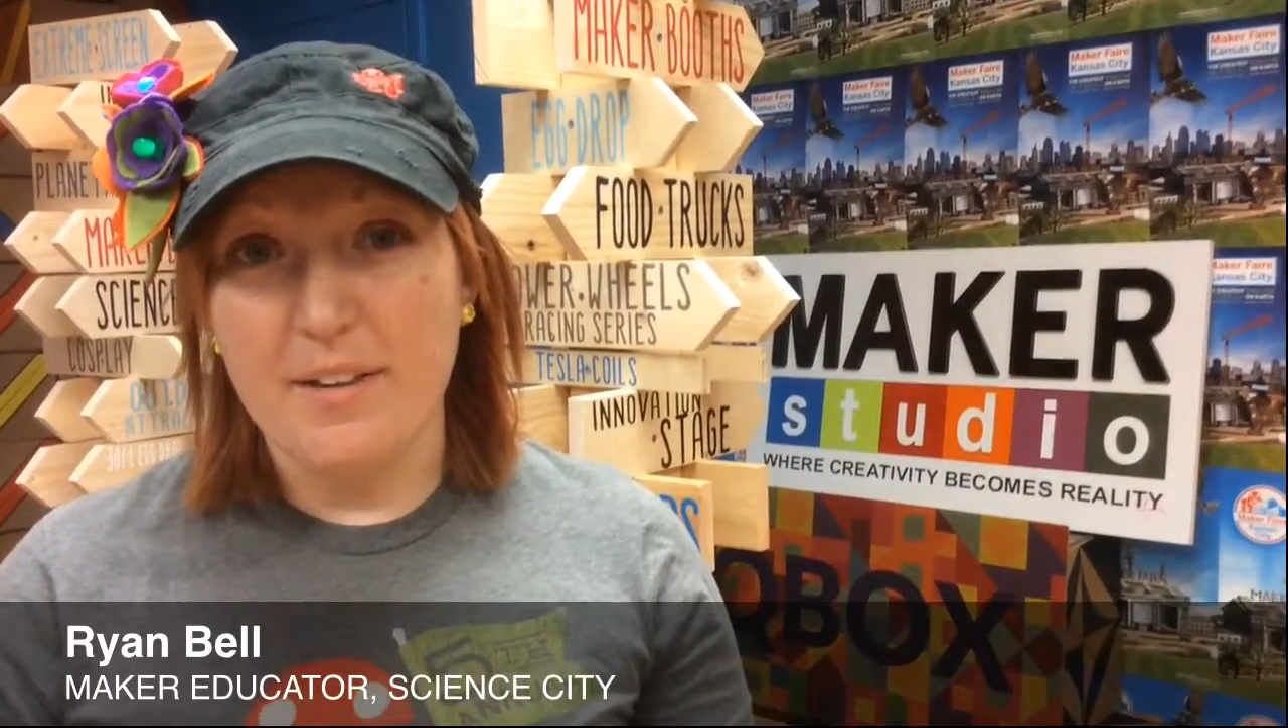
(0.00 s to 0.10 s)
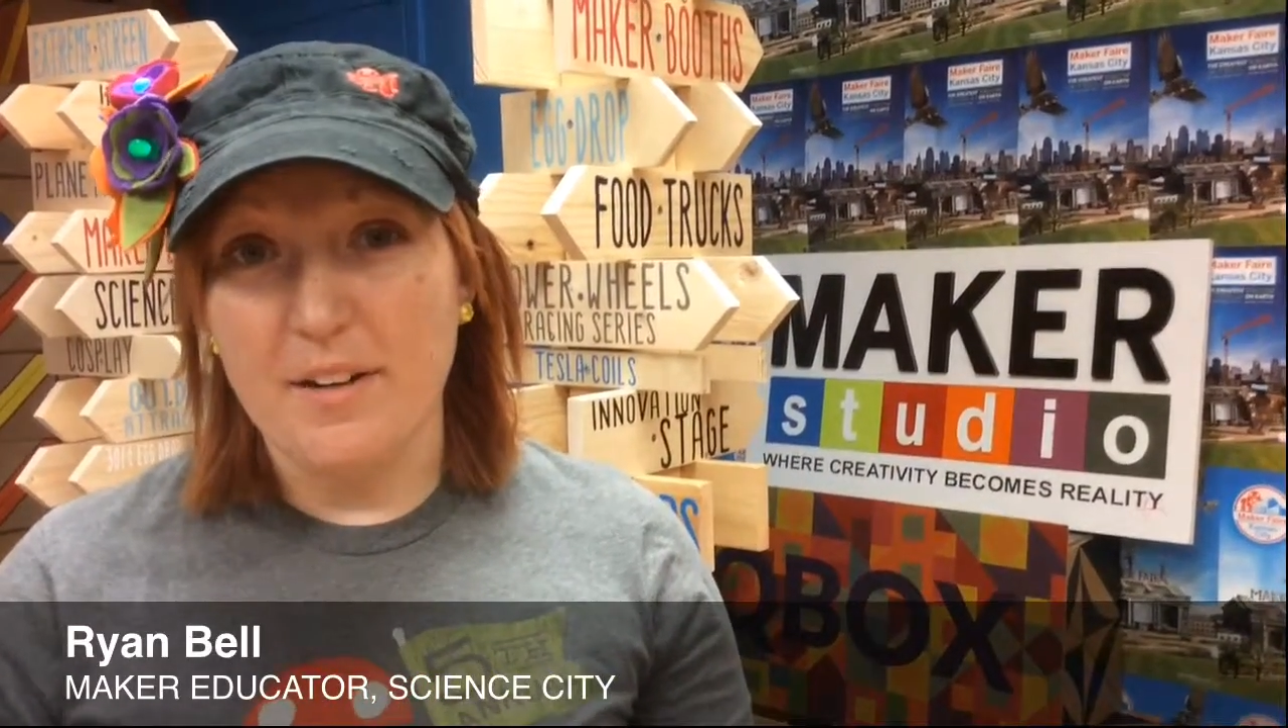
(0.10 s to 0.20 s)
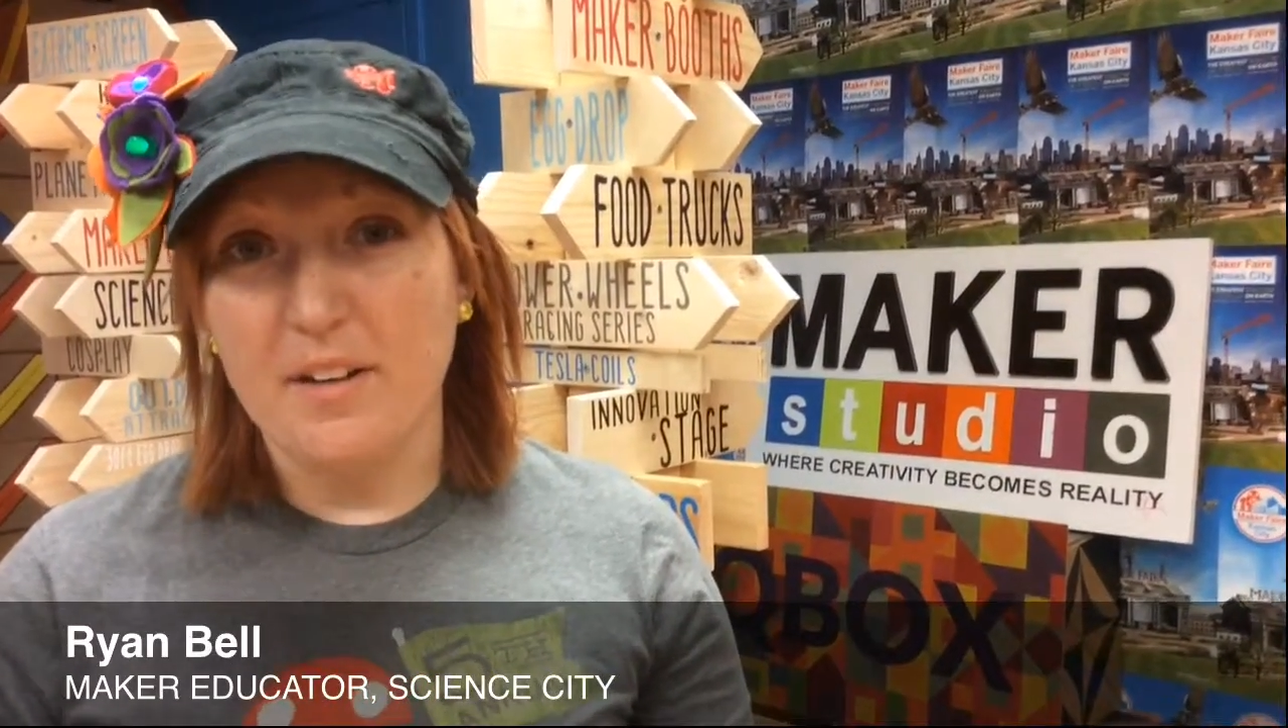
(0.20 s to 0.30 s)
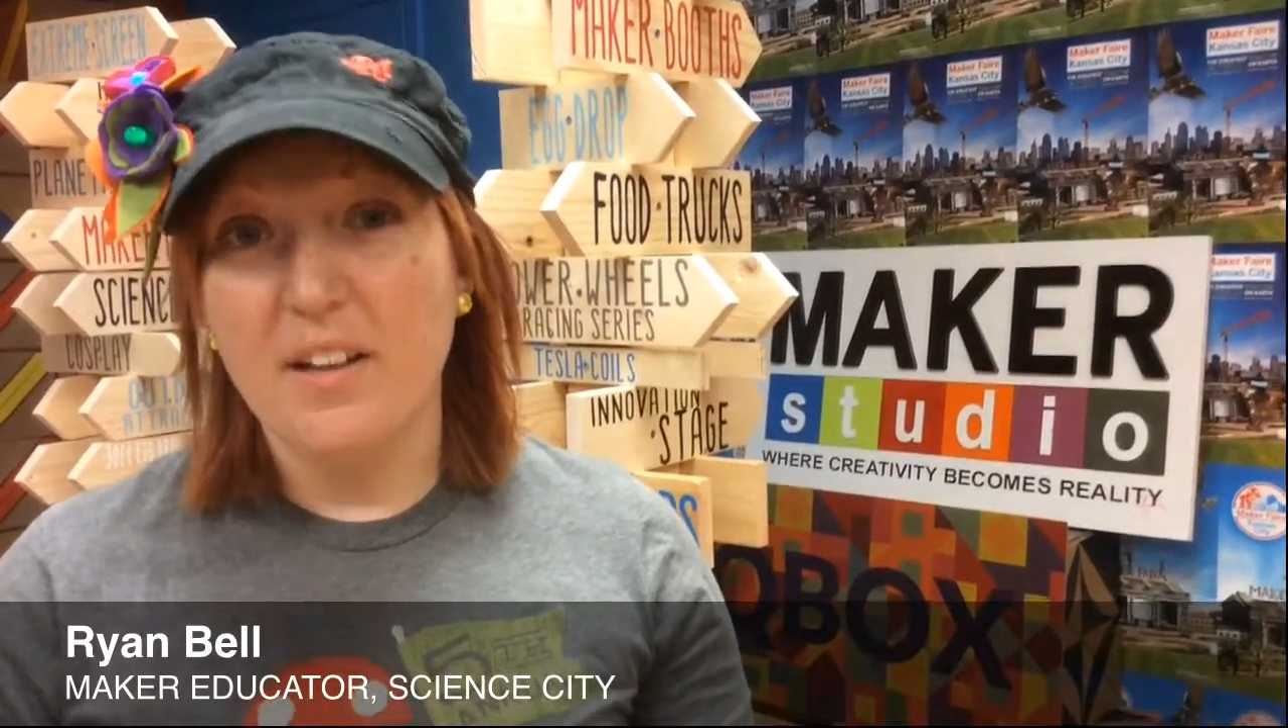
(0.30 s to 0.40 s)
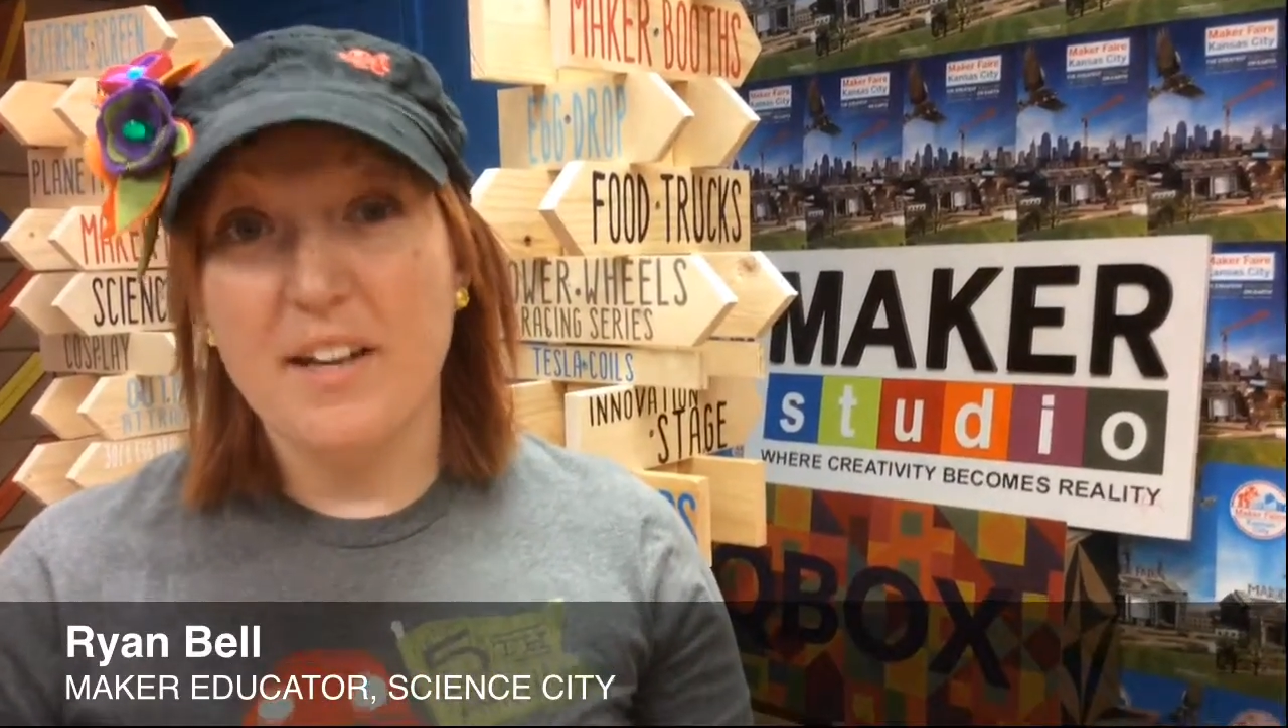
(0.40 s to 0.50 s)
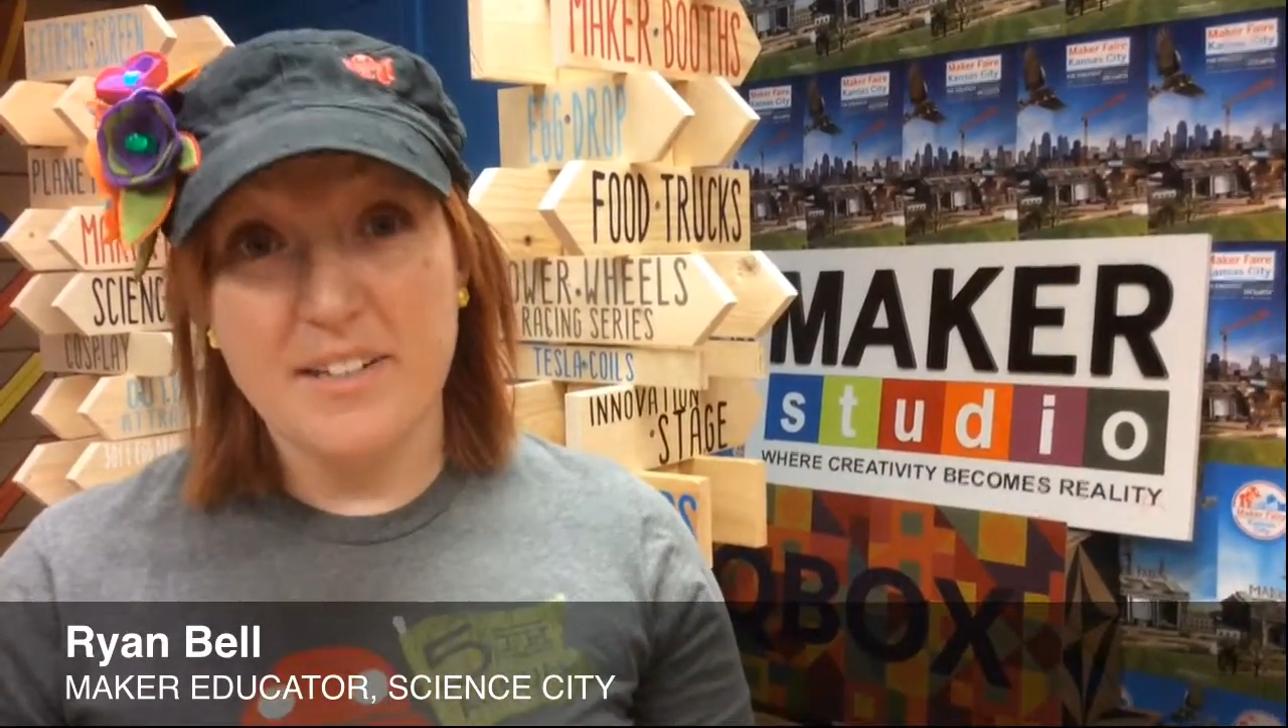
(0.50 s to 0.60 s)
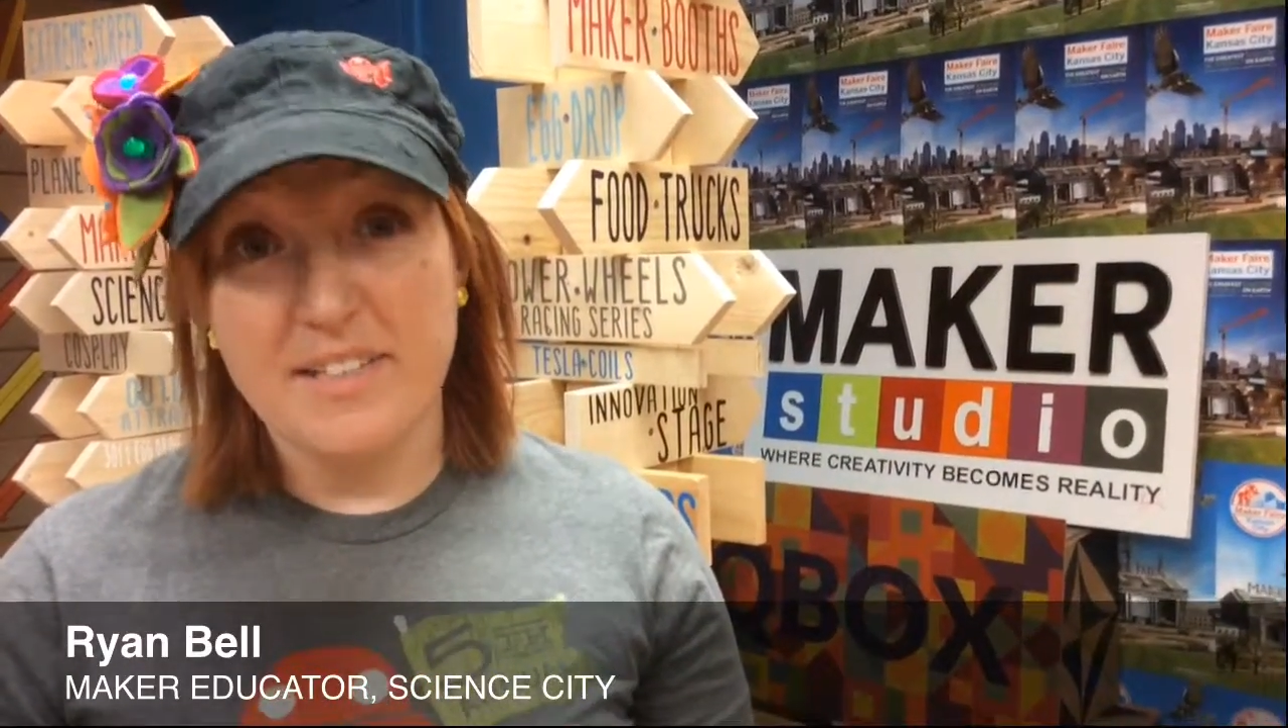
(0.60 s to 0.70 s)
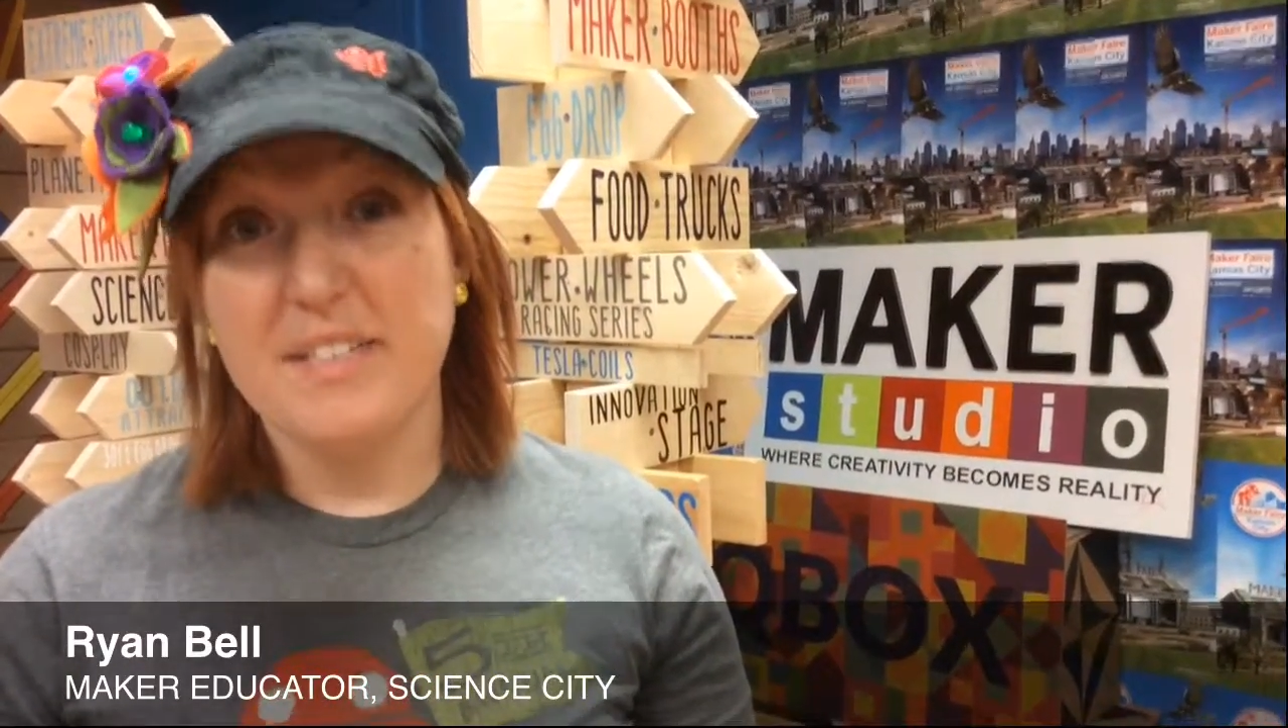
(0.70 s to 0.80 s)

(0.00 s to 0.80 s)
There are a lot of